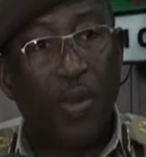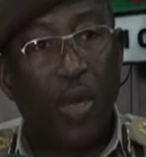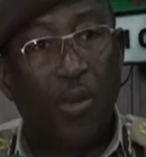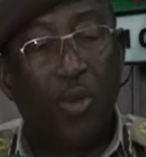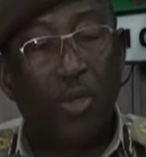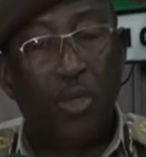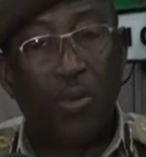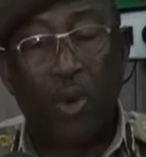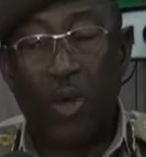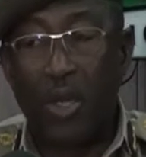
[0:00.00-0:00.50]
be able
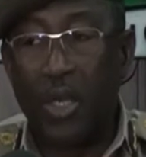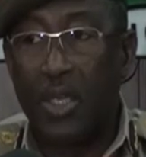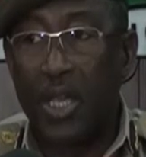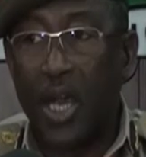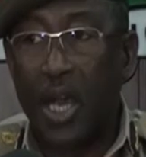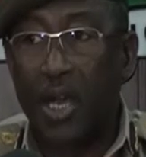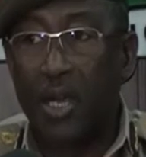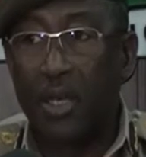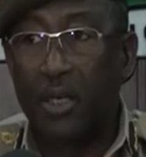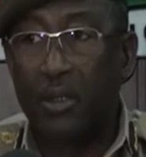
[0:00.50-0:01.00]
to
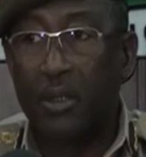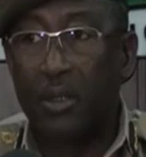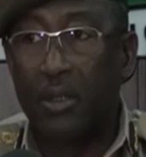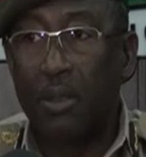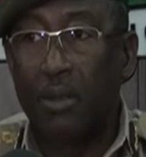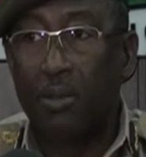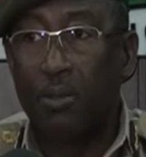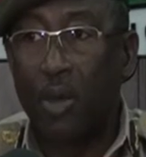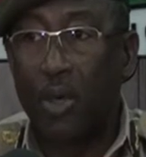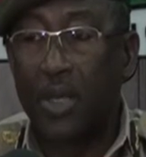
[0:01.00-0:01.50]
monitor
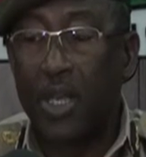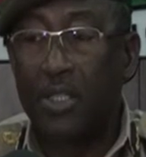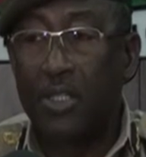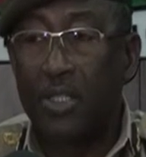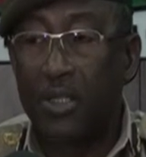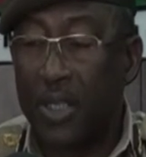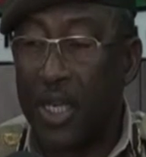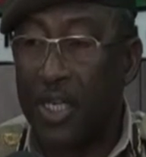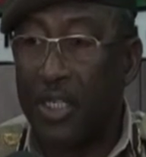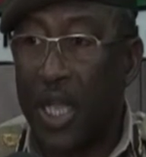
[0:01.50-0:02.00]

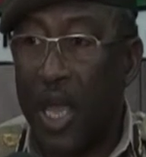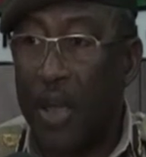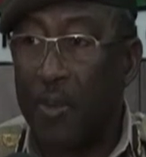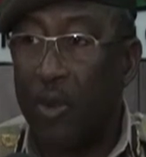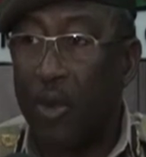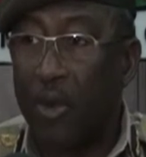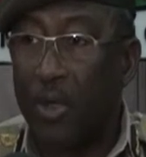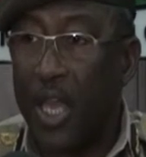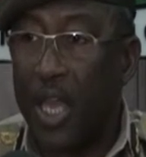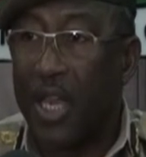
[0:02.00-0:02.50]
borders
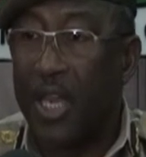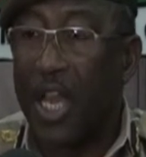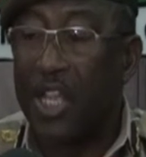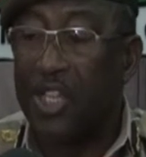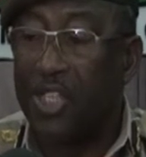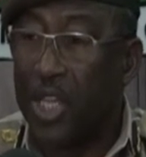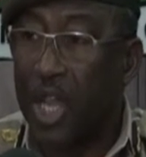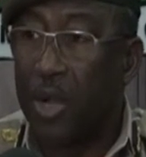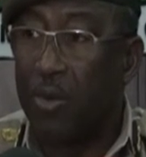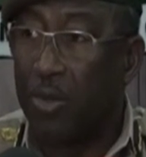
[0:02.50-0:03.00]
real-time online and
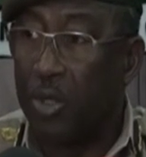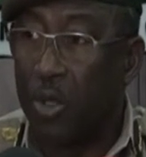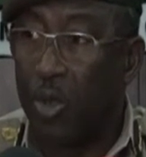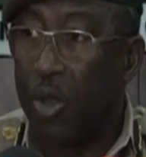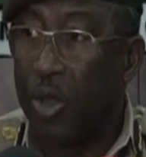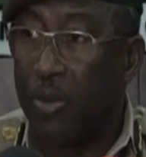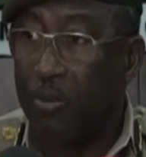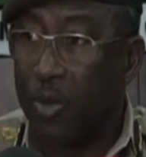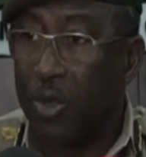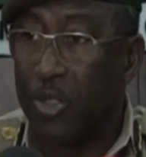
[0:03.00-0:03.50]
share with the law
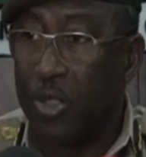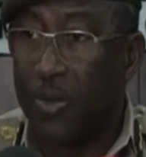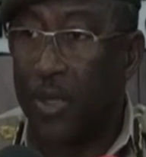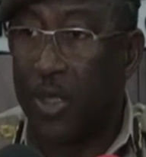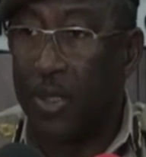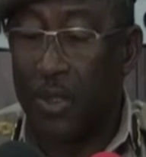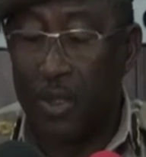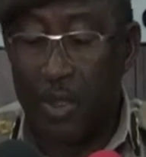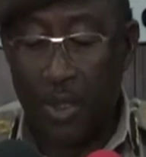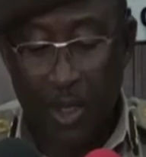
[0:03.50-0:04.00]
enforcement.
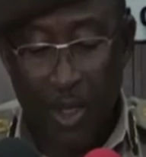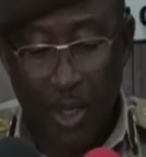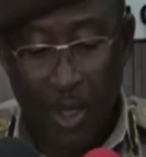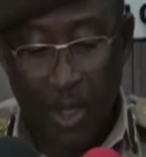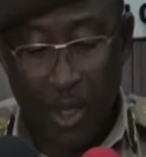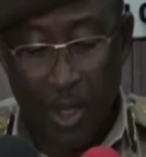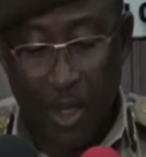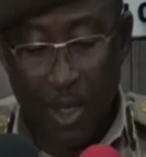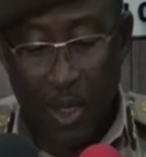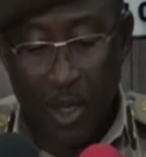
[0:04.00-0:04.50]

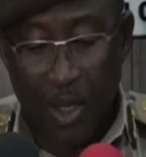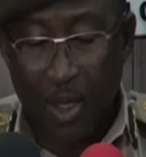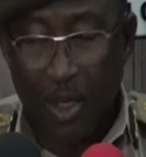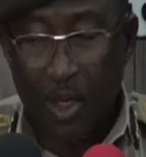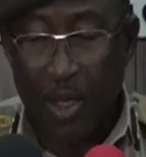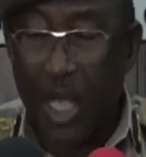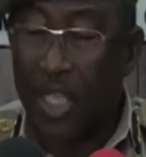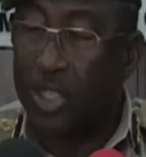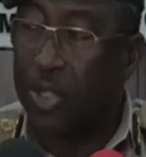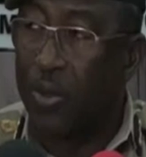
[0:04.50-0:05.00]

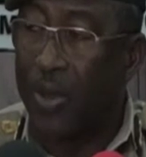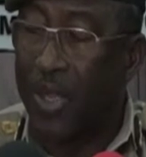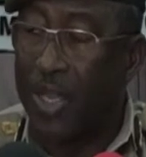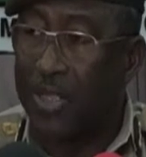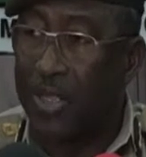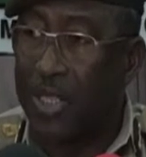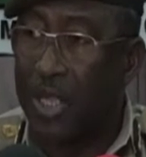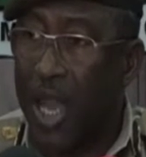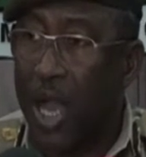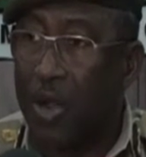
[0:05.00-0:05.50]
As you can
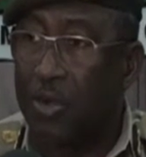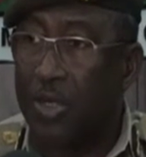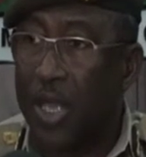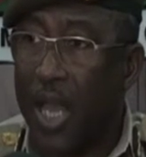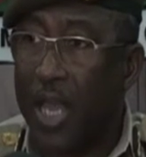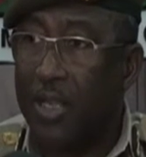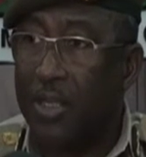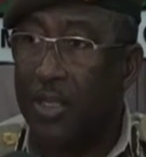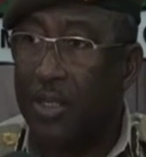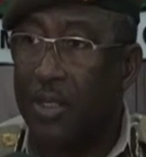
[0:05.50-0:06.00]
see
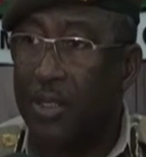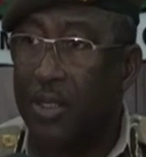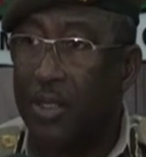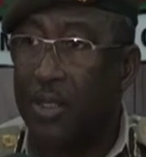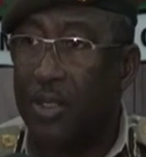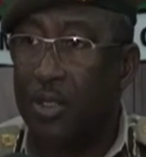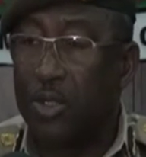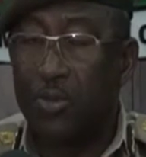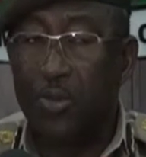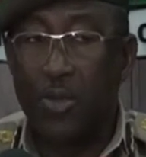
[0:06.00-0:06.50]
outside,
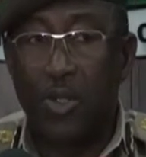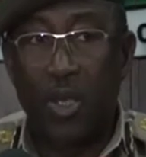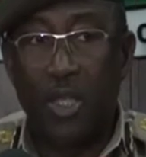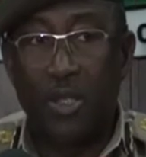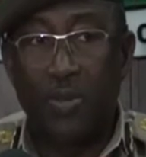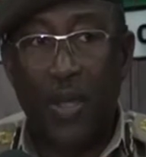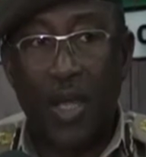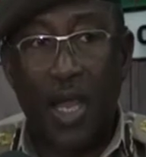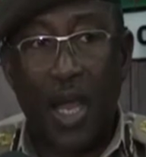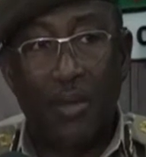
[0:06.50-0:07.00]
Julius
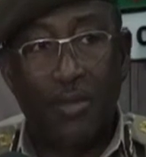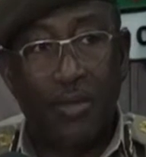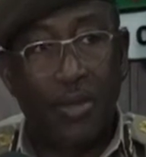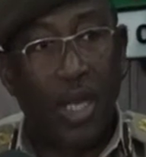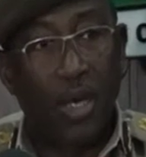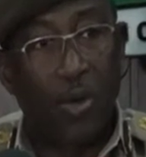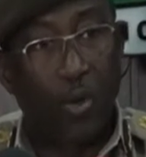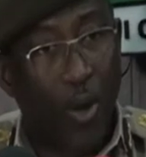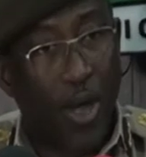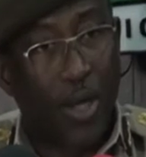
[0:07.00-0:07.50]
Berger has
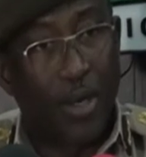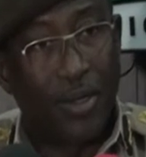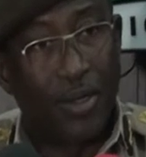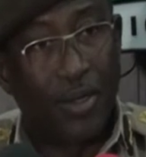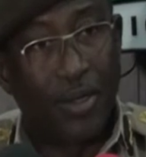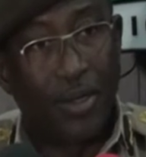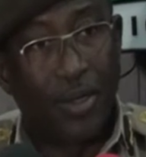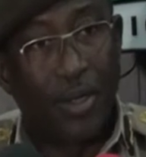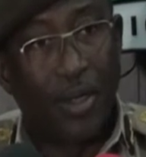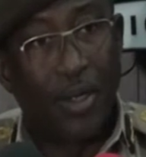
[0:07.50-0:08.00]
done well
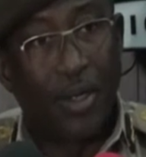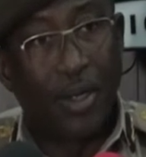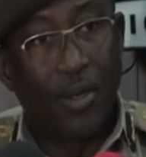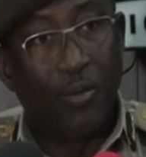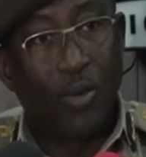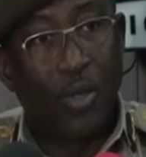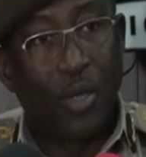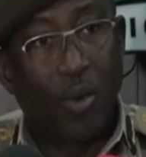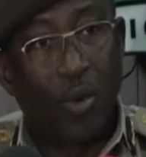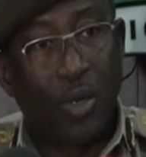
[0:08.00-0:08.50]

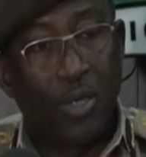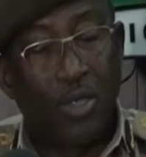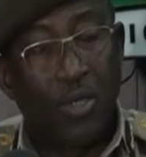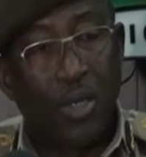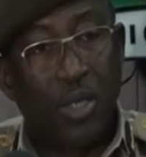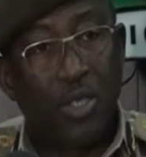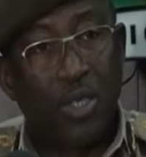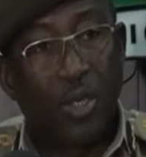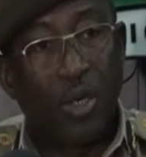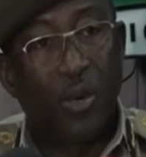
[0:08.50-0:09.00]
for the
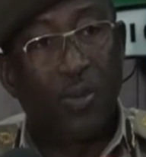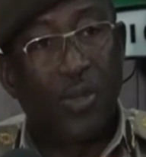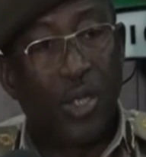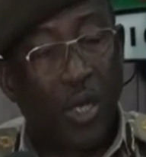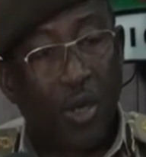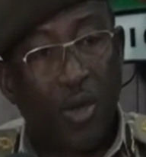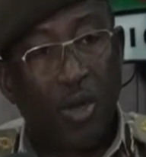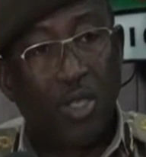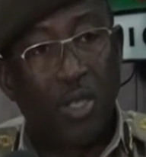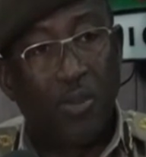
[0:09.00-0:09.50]
construction of
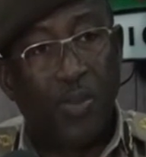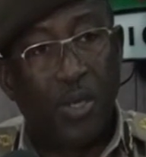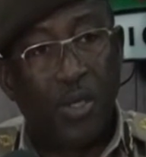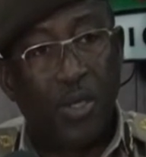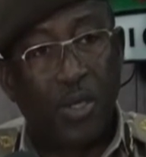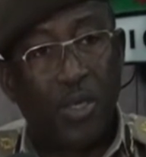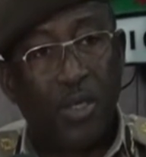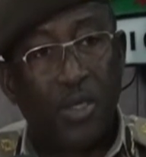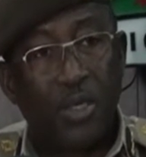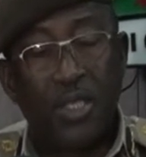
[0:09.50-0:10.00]
technology
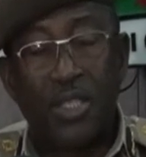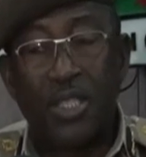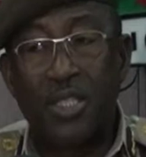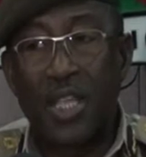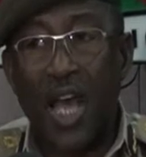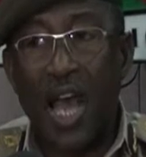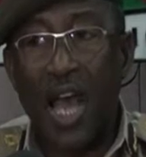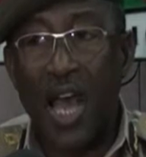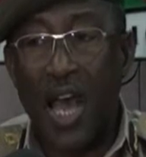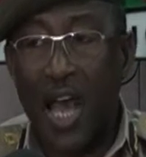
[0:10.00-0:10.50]
building. This is
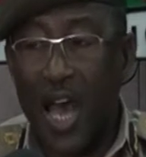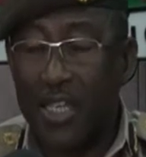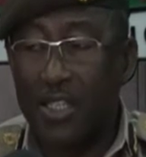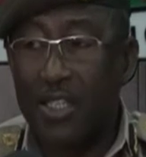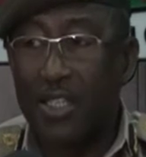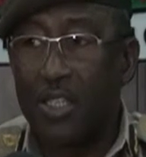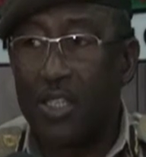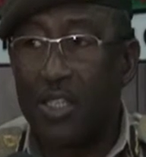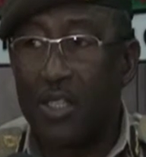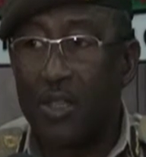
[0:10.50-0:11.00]
the
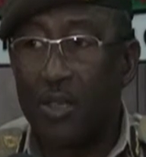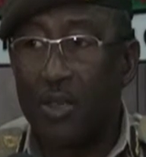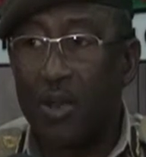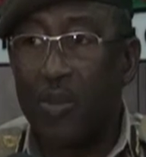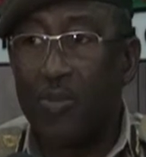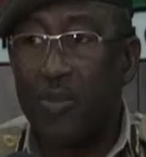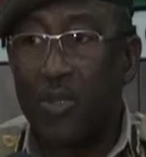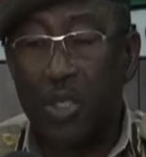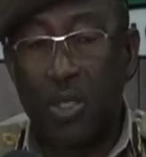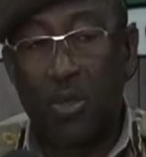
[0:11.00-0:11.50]
heart
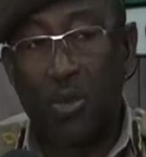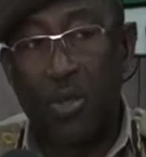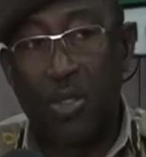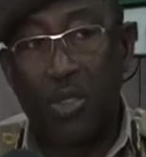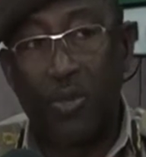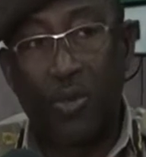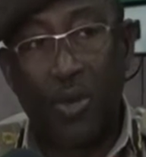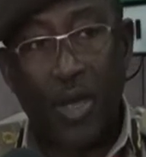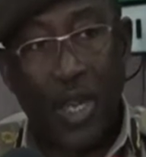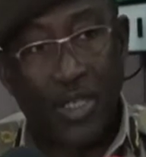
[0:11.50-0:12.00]
of
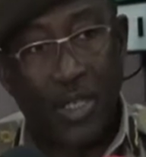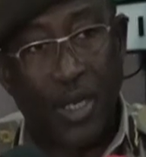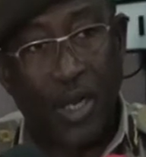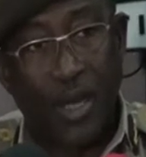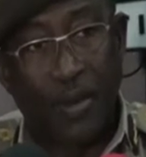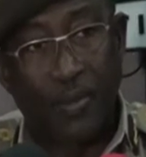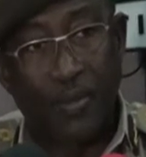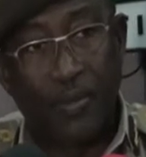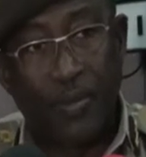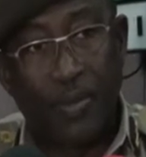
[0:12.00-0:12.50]
security for Nigeria.